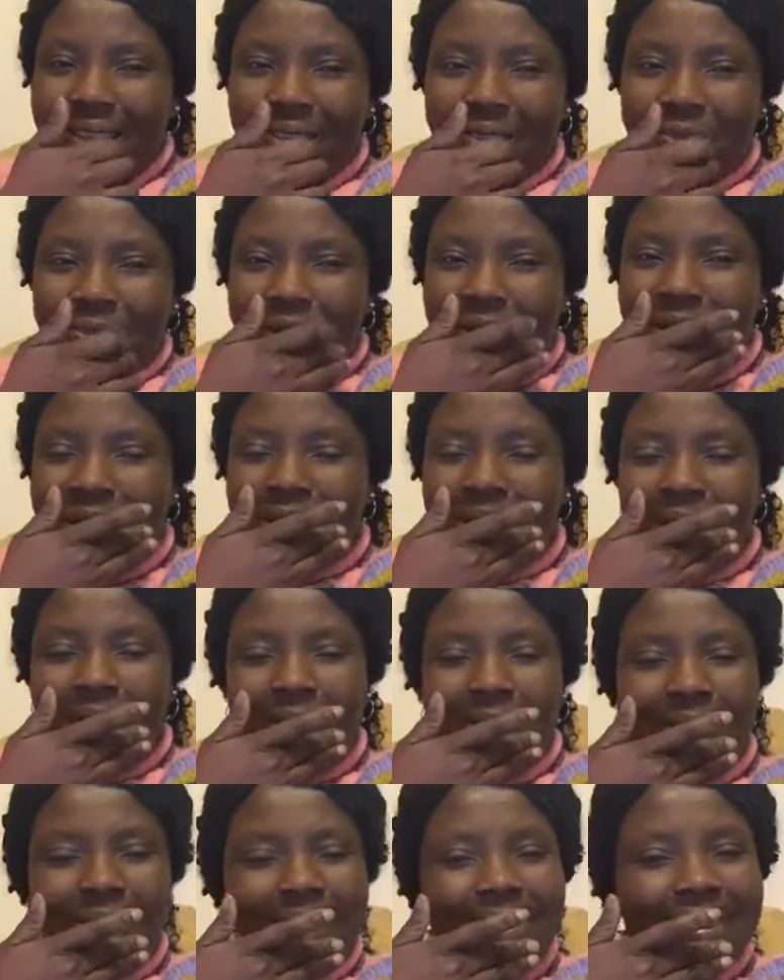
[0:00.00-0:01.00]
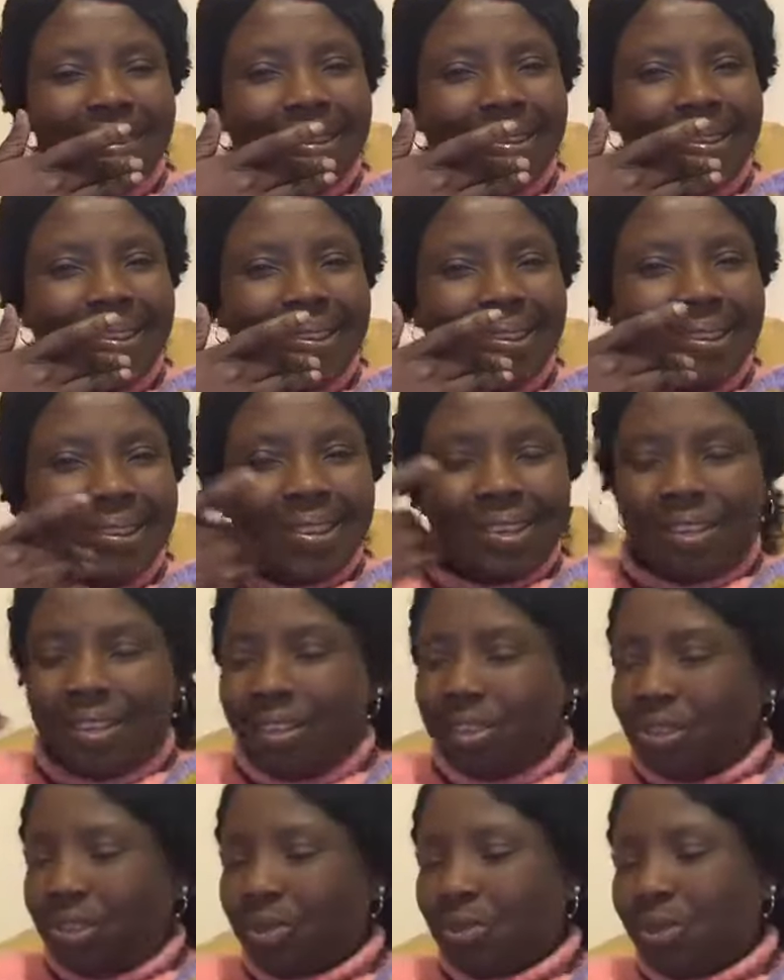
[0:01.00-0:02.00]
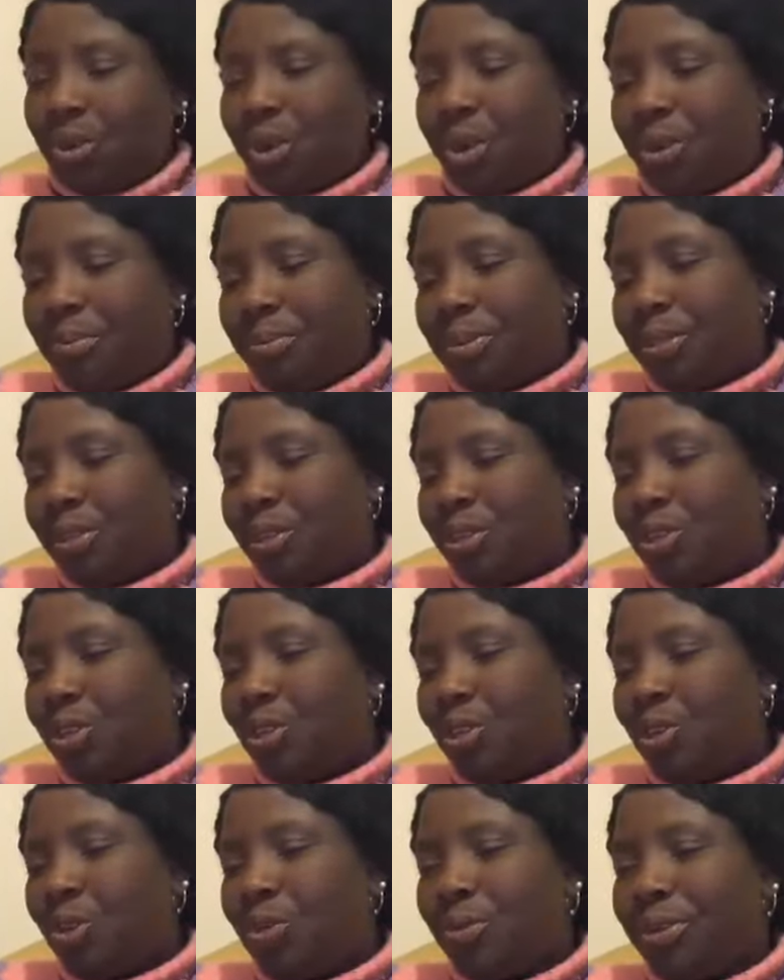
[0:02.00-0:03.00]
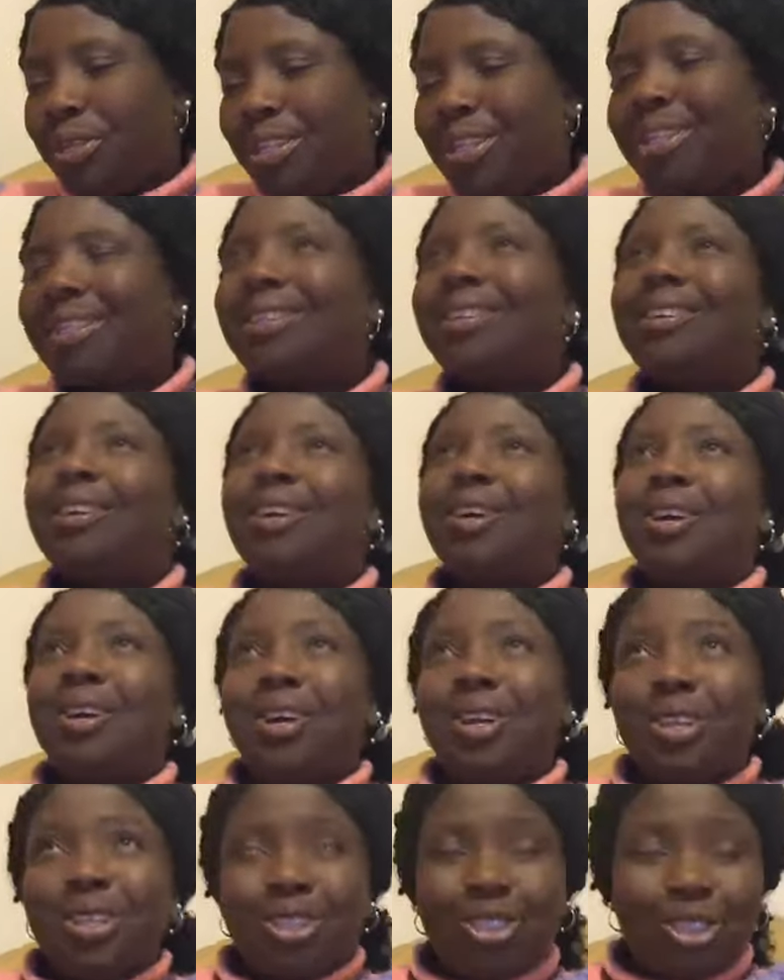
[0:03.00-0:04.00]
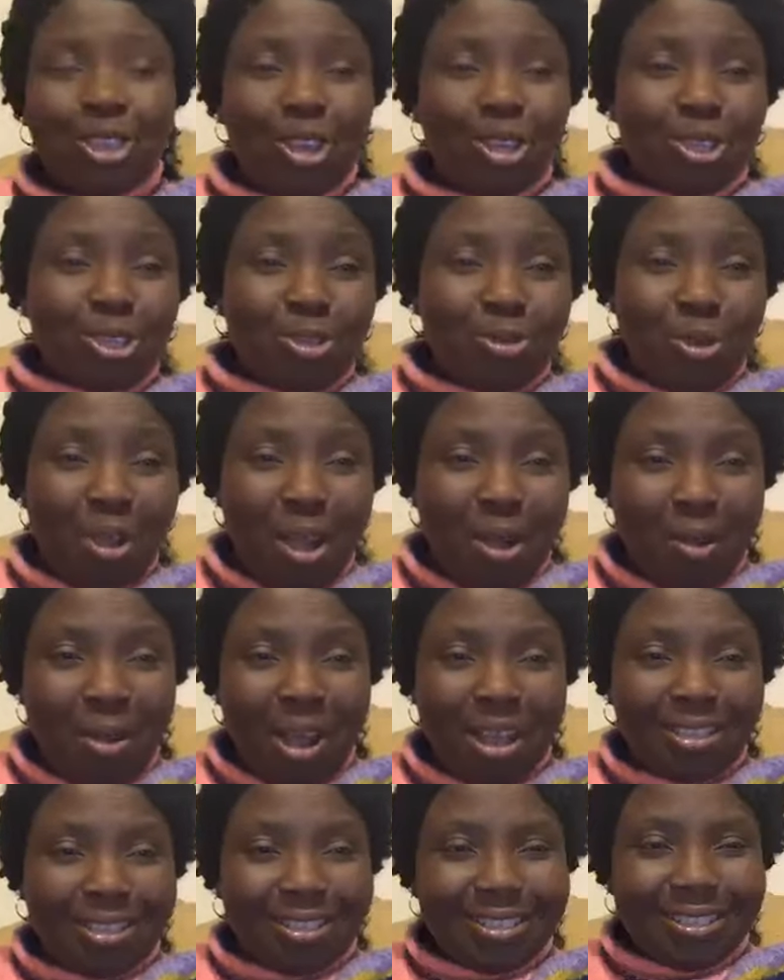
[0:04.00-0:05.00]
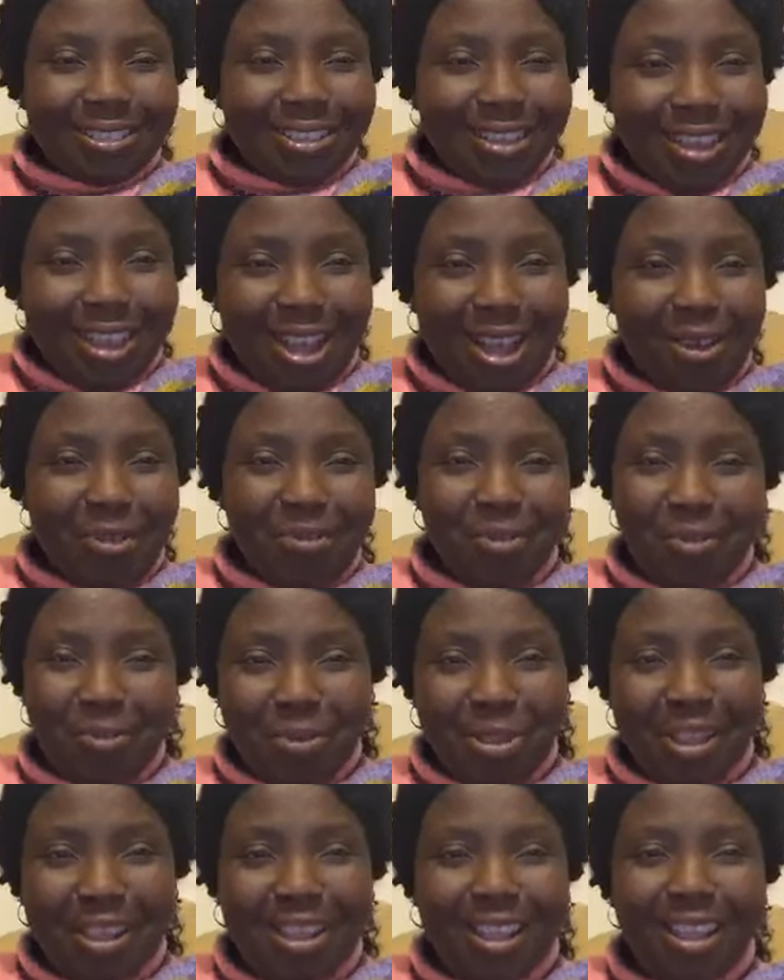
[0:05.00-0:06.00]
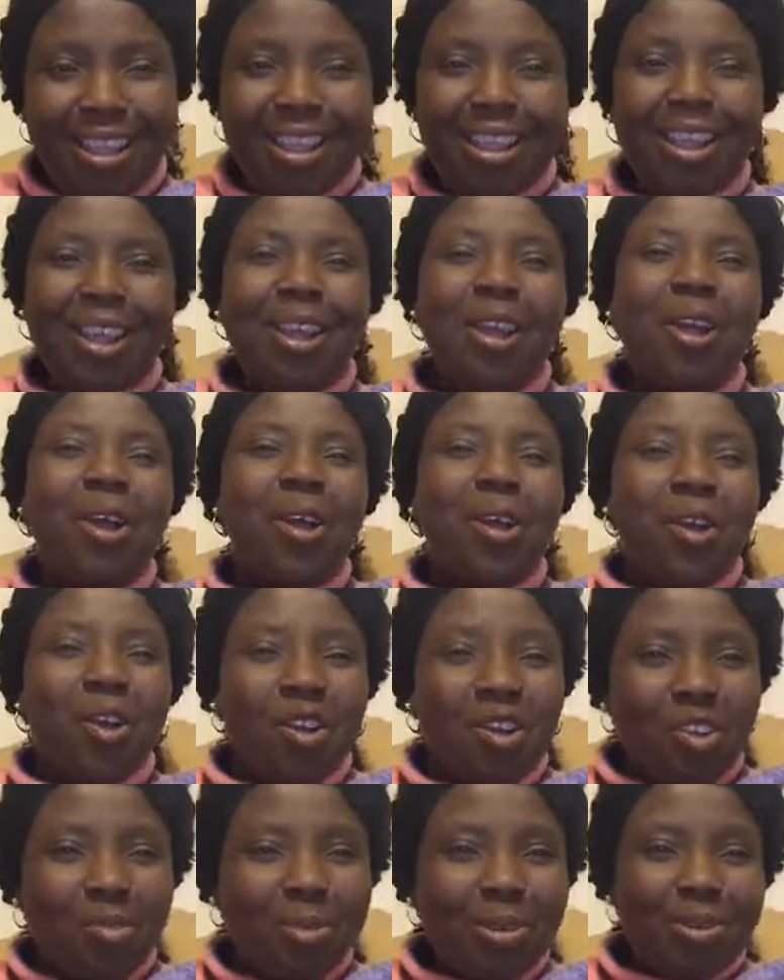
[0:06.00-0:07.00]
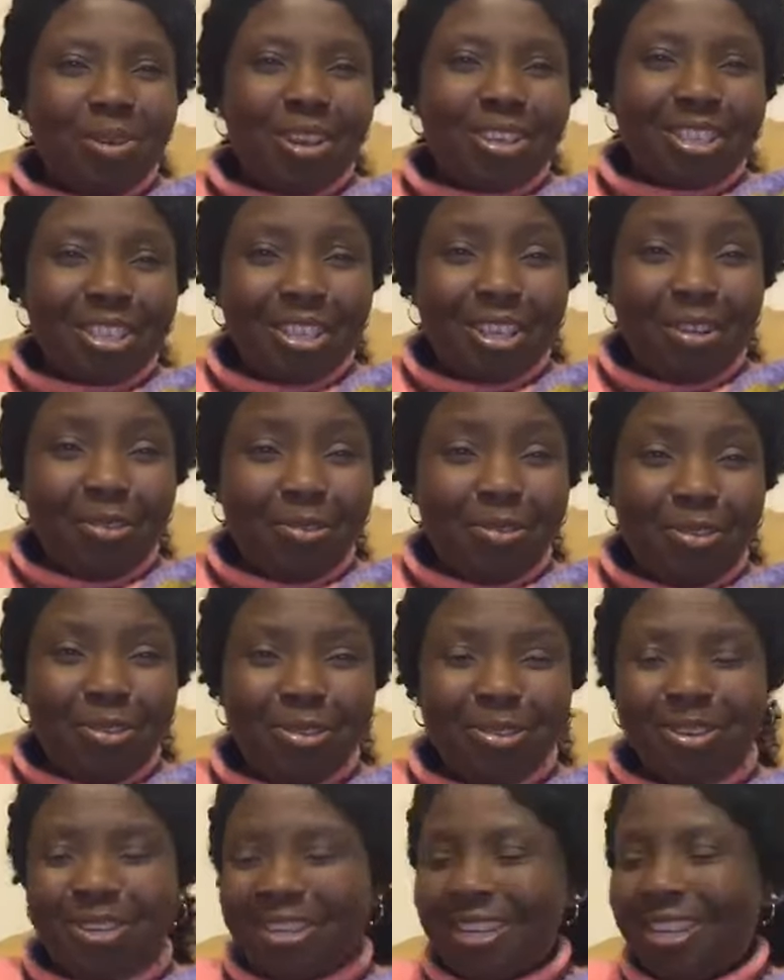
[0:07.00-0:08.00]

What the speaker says: Wow. To God be the glory. Just 2 hours and we'll be rushing the food.